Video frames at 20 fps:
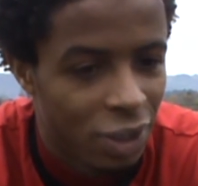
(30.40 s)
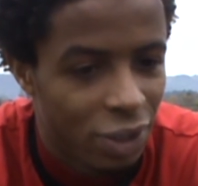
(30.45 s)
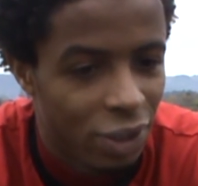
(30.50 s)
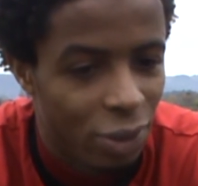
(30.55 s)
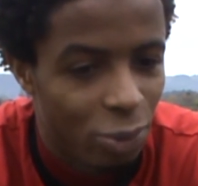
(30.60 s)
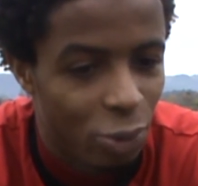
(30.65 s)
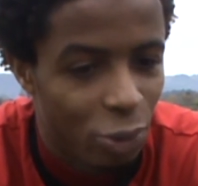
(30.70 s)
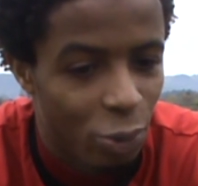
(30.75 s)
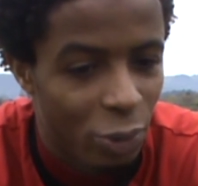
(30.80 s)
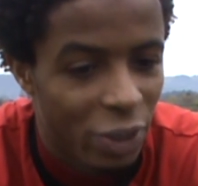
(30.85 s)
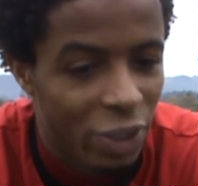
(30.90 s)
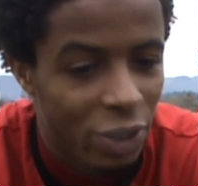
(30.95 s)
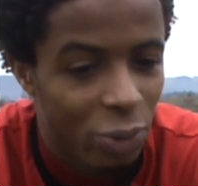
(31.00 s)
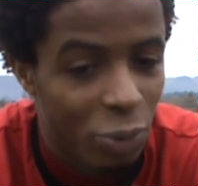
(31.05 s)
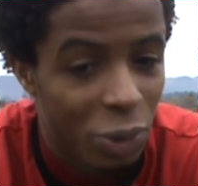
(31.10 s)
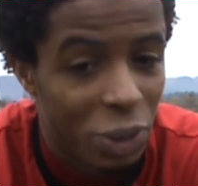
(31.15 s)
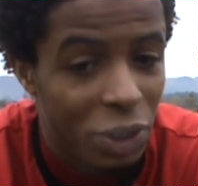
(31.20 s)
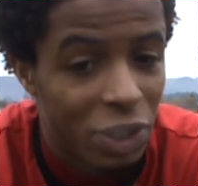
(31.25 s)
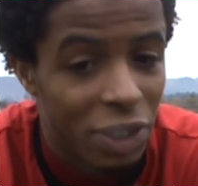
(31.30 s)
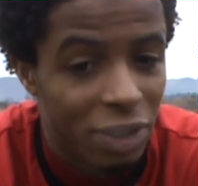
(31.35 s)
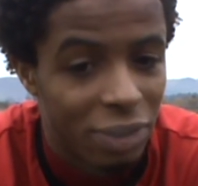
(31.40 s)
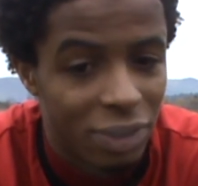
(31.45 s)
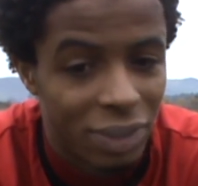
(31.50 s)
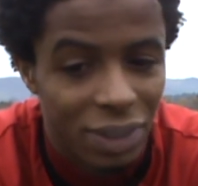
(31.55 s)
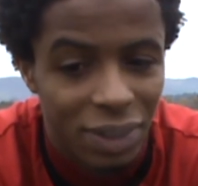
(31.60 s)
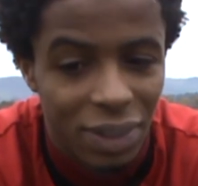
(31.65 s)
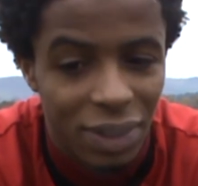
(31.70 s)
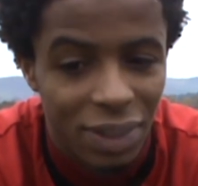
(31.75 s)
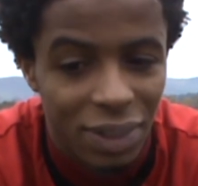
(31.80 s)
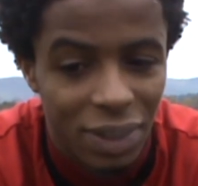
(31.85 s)
they were winning one nil,
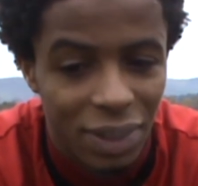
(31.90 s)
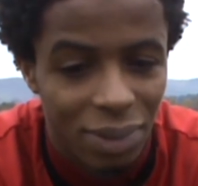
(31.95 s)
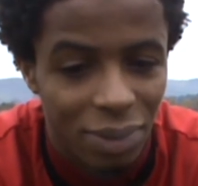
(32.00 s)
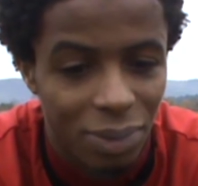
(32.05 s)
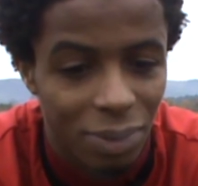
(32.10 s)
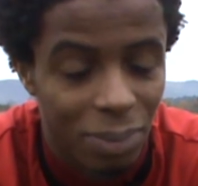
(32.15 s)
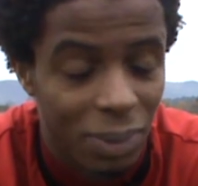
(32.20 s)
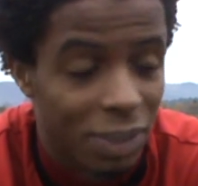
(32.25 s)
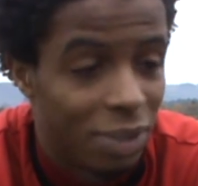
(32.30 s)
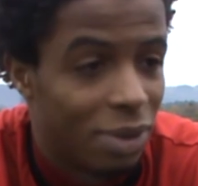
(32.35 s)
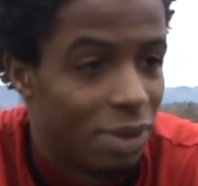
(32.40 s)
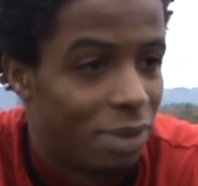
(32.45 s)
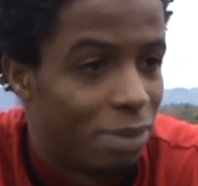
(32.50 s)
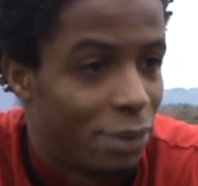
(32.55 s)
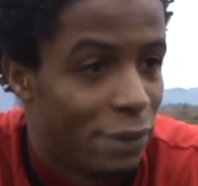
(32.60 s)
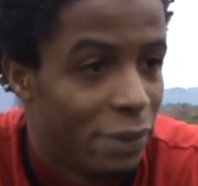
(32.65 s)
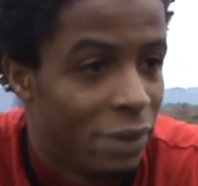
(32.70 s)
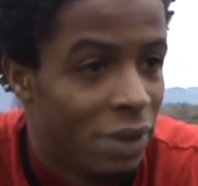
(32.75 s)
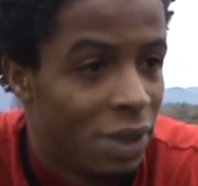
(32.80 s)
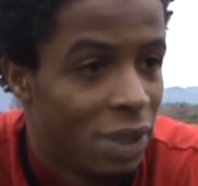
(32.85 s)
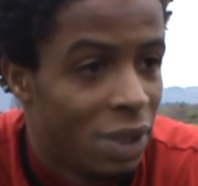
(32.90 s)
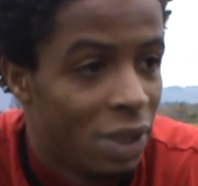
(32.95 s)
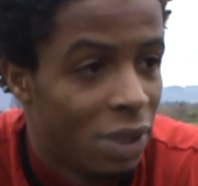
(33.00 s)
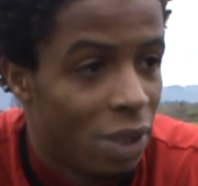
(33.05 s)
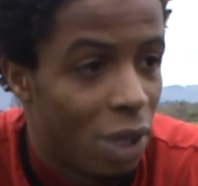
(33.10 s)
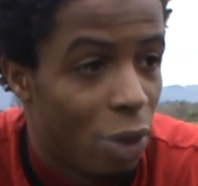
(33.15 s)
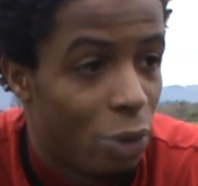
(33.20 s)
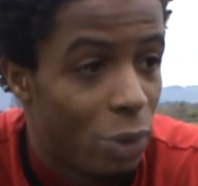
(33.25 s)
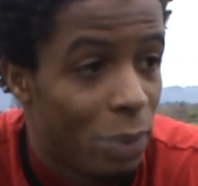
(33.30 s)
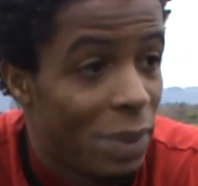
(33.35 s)
and I said, oh my God,
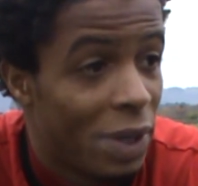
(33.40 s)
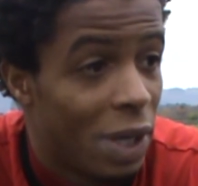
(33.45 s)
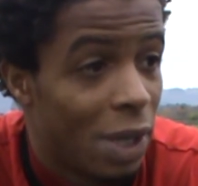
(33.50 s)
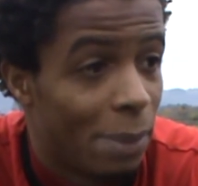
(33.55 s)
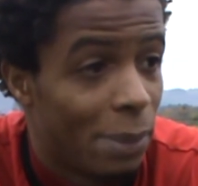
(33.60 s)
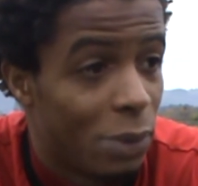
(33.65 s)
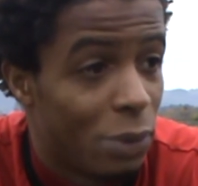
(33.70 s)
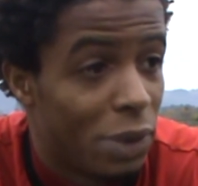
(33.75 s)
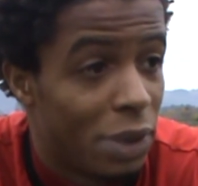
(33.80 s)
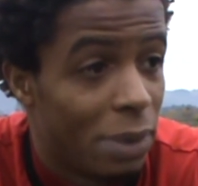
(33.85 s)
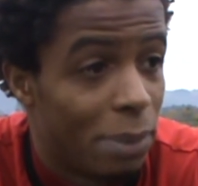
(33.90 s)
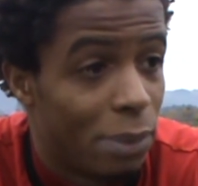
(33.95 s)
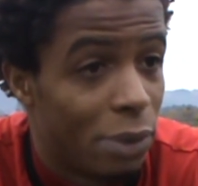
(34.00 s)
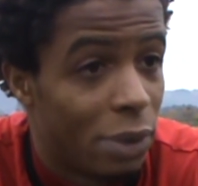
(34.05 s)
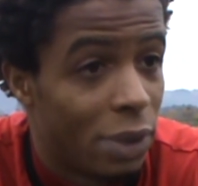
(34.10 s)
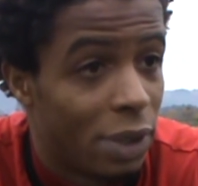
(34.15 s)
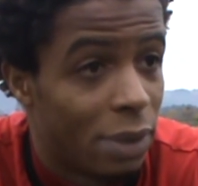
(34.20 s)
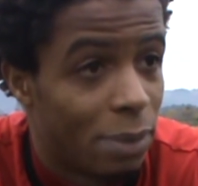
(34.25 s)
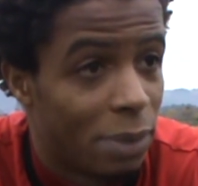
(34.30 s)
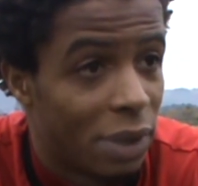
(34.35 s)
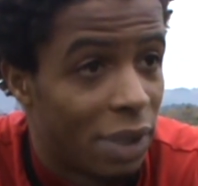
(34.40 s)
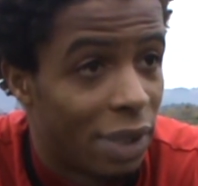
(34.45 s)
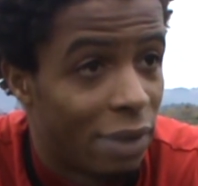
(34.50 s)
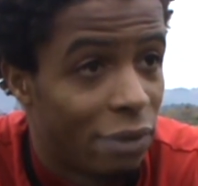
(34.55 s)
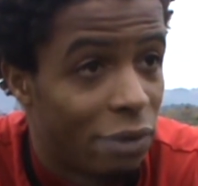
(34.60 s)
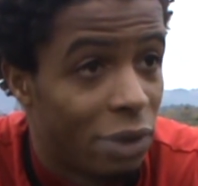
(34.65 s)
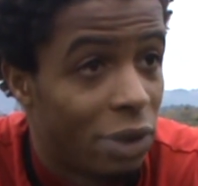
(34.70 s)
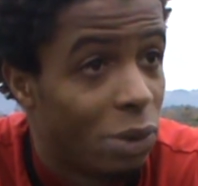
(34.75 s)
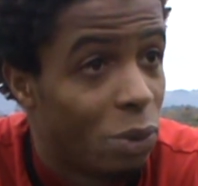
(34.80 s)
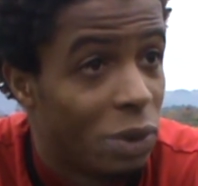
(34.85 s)
I will be happy with the point, mm. but I
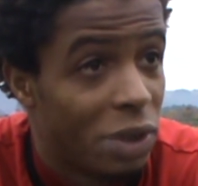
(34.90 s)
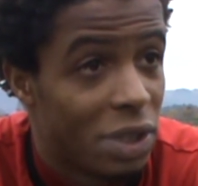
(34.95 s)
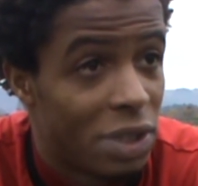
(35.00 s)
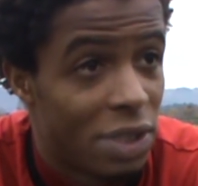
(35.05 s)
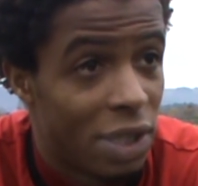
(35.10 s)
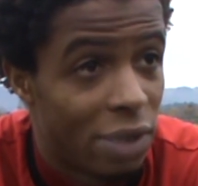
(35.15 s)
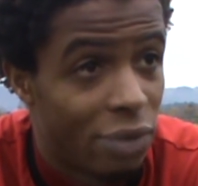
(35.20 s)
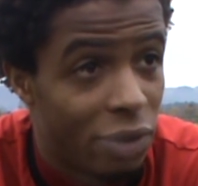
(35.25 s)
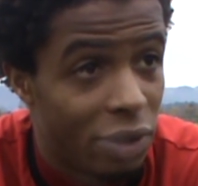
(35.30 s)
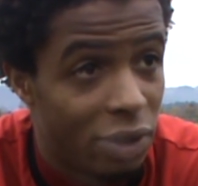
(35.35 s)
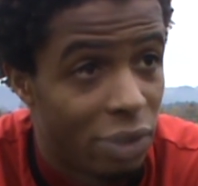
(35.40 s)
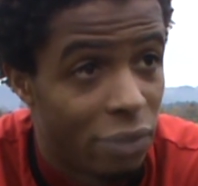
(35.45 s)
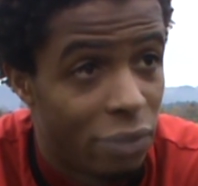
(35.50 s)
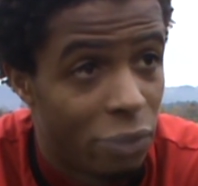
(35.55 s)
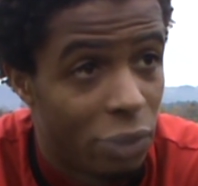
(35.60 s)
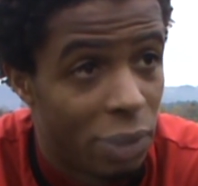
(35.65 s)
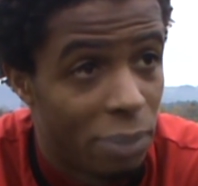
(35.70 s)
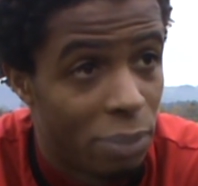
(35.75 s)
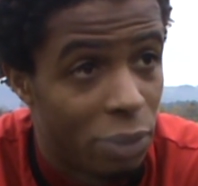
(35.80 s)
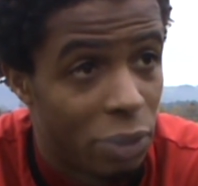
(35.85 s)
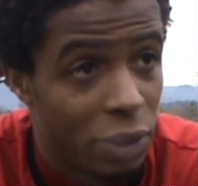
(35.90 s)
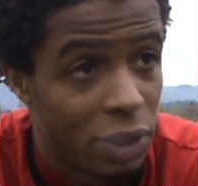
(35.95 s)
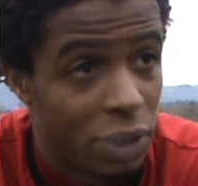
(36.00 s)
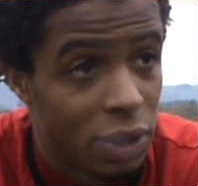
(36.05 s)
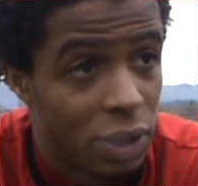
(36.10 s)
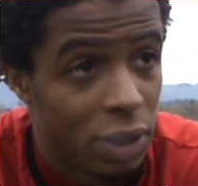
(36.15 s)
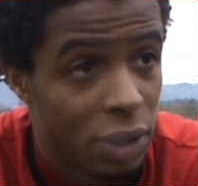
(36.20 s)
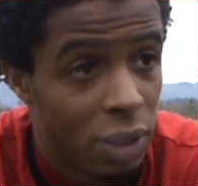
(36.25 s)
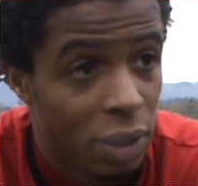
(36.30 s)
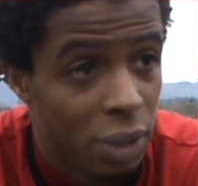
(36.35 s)
think we deserve the three
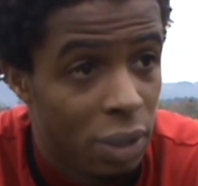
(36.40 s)
points.